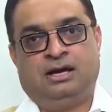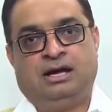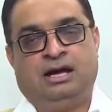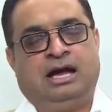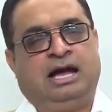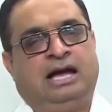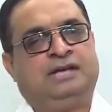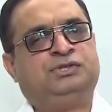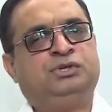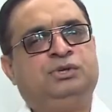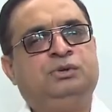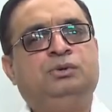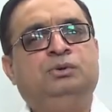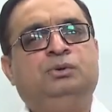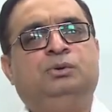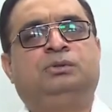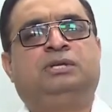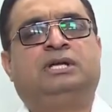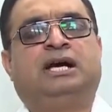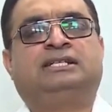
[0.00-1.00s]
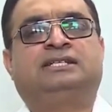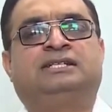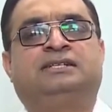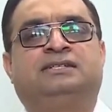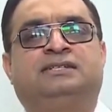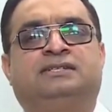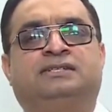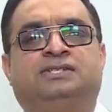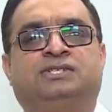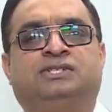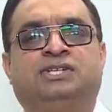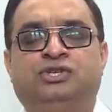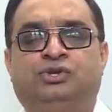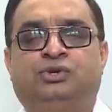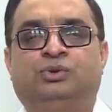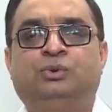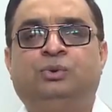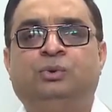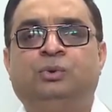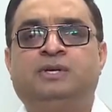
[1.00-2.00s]
As you know that
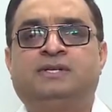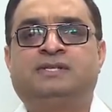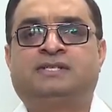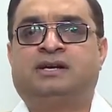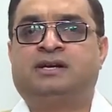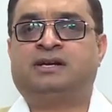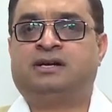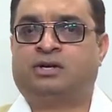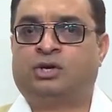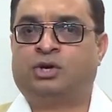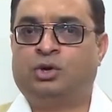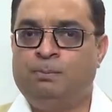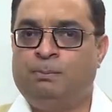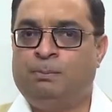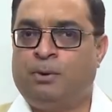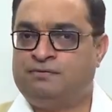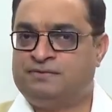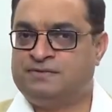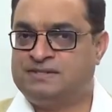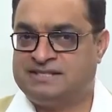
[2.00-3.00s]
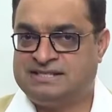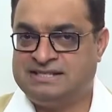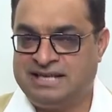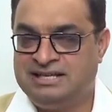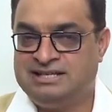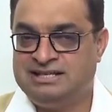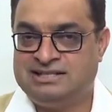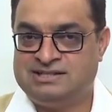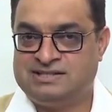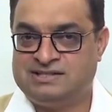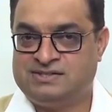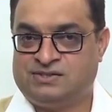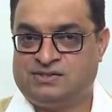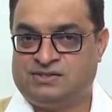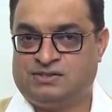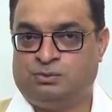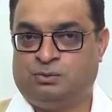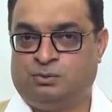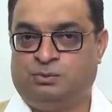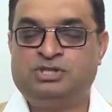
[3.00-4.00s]
tissue is a group of
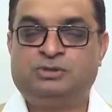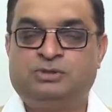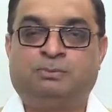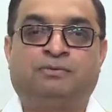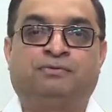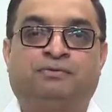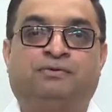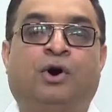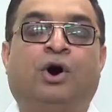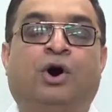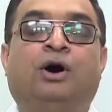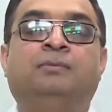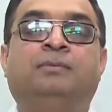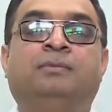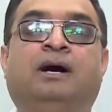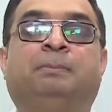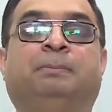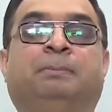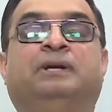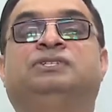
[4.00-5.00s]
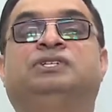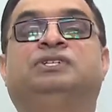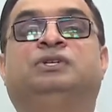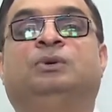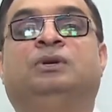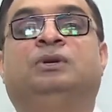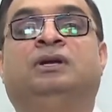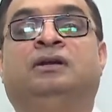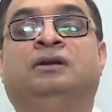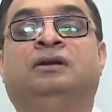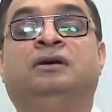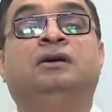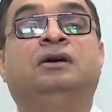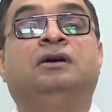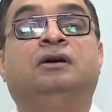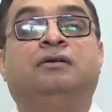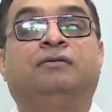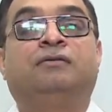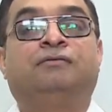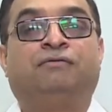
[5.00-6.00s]
cells which perform a particular
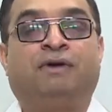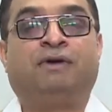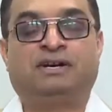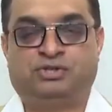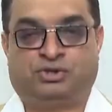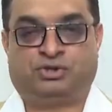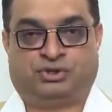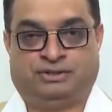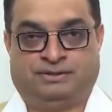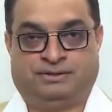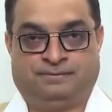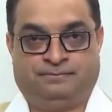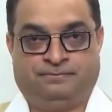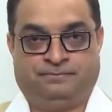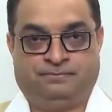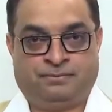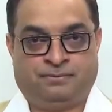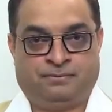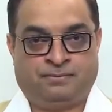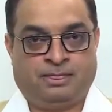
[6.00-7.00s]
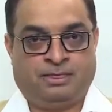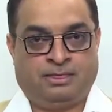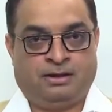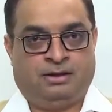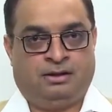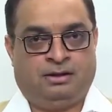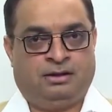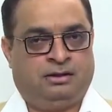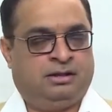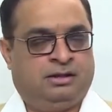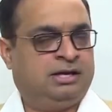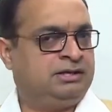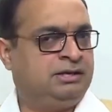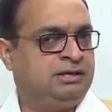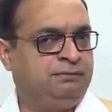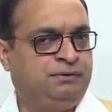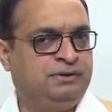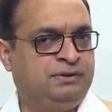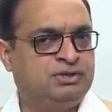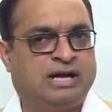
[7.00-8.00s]
function. There are
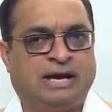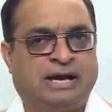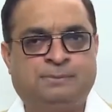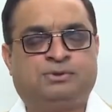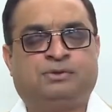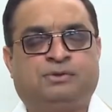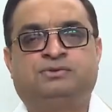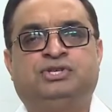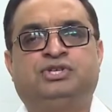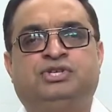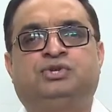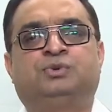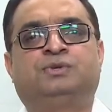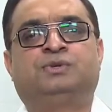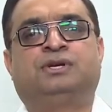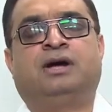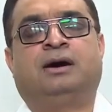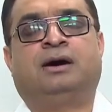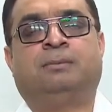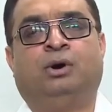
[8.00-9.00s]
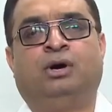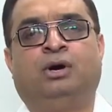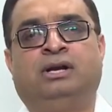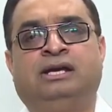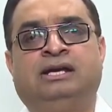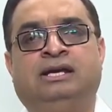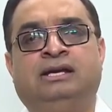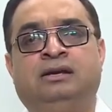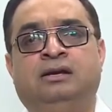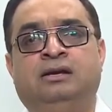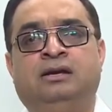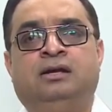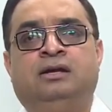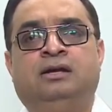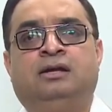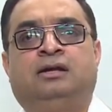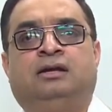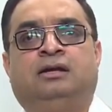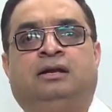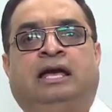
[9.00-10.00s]
different types of tissues in our body
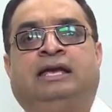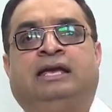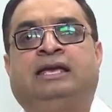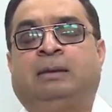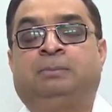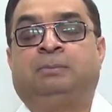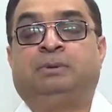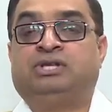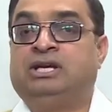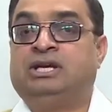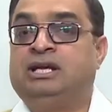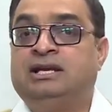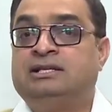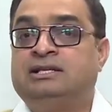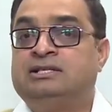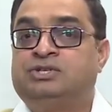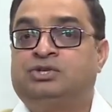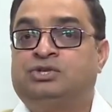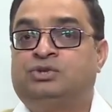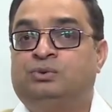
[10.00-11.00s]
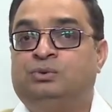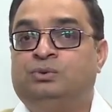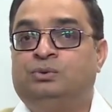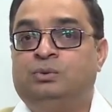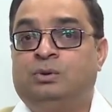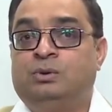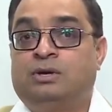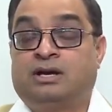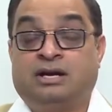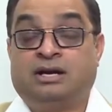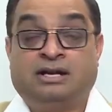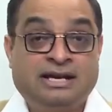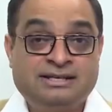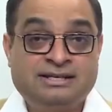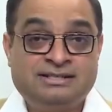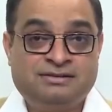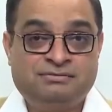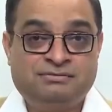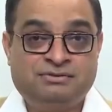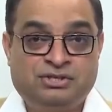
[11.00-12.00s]
like epithelial tissue,
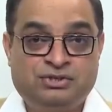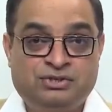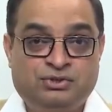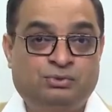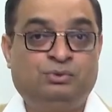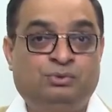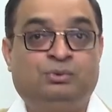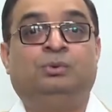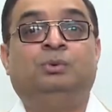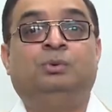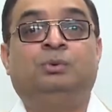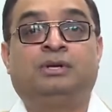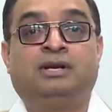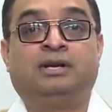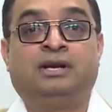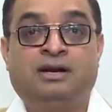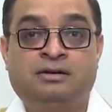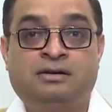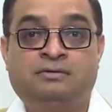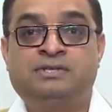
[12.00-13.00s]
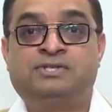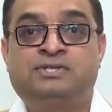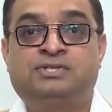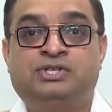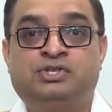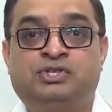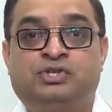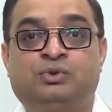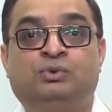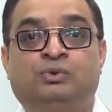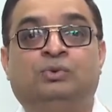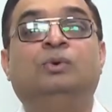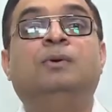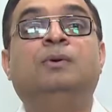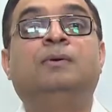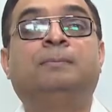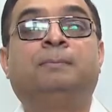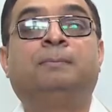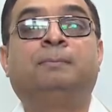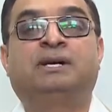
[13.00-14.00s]
connective tissue, nervous tissue,
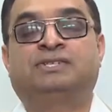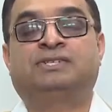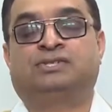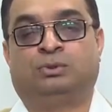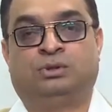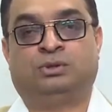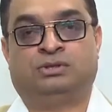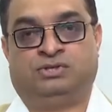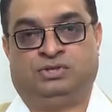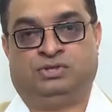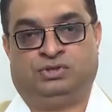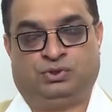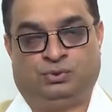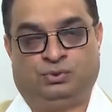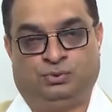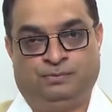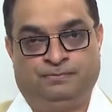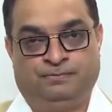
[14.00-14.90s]
muscular tissue.